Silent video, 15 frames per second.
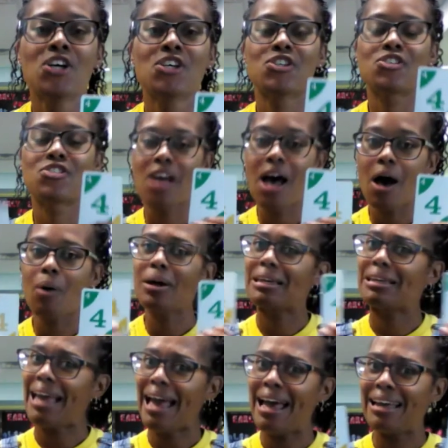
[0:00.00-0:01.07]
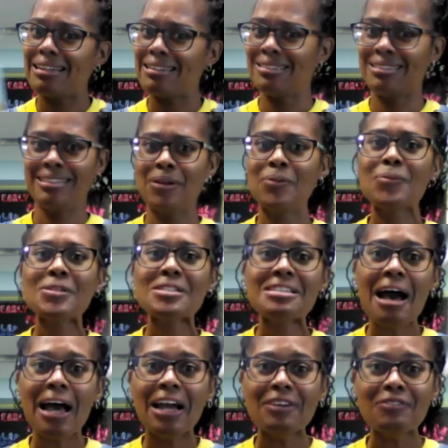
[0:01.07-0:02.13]
So again, we're
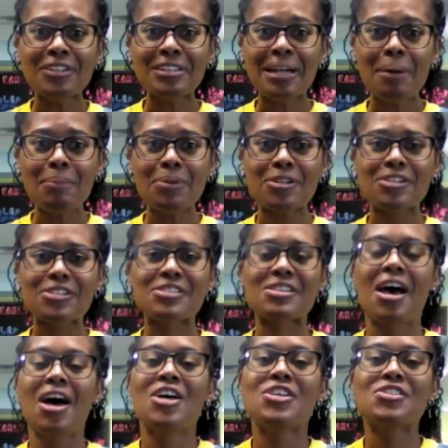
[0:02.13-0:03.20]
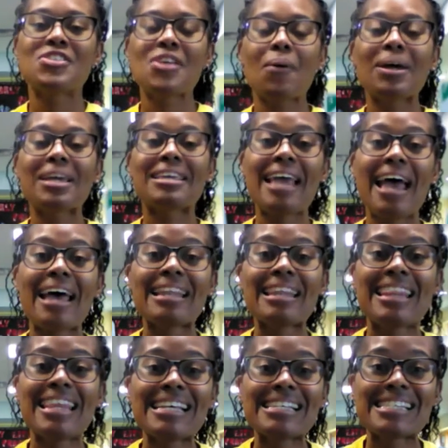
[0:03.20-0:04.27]
tied for numbers. So again,
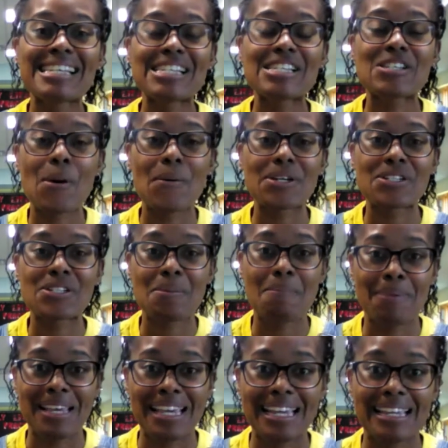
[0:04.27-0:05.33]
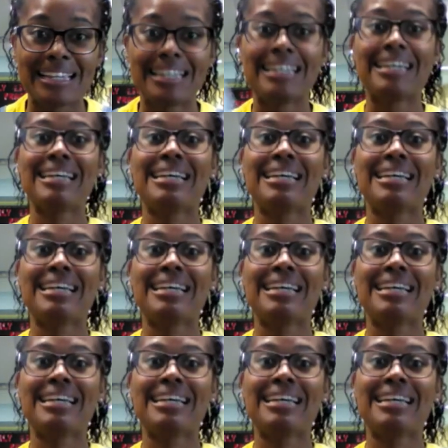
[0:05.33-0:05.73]
this is going to be